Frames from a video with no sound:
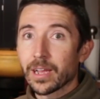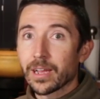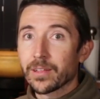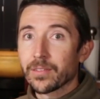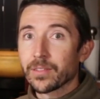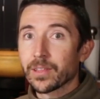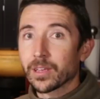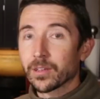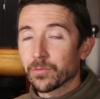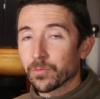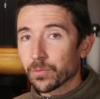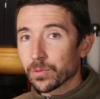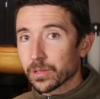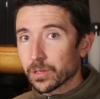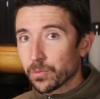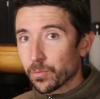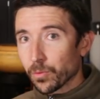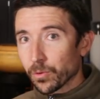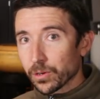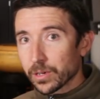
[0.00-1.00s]
and then
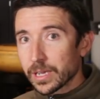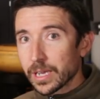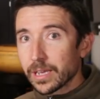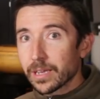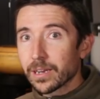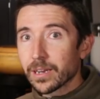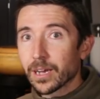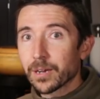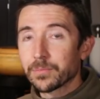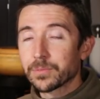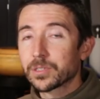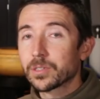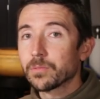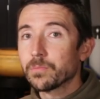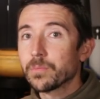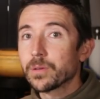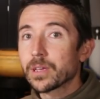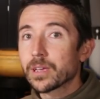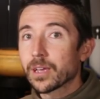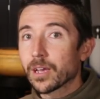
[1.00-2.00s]
really working it up to
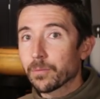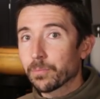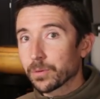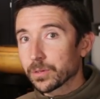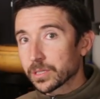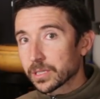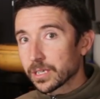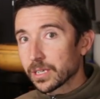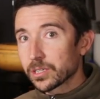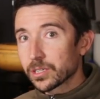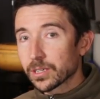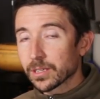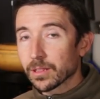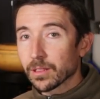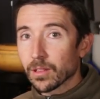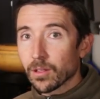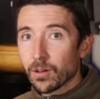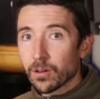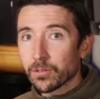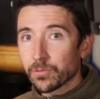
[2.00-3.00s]
be a
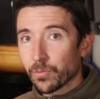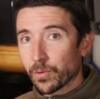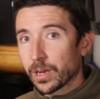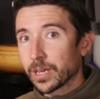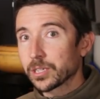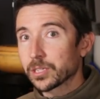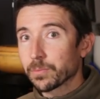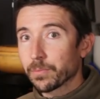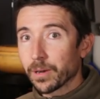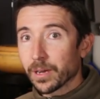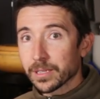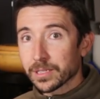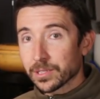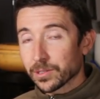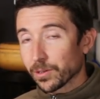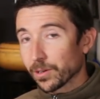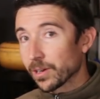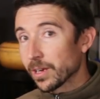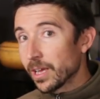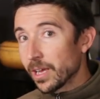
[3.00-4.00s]
precision long-range
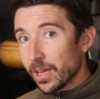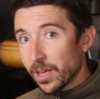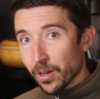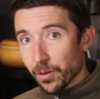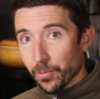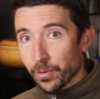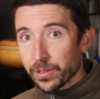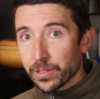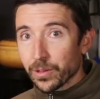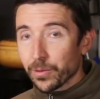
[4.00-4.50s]
monster, one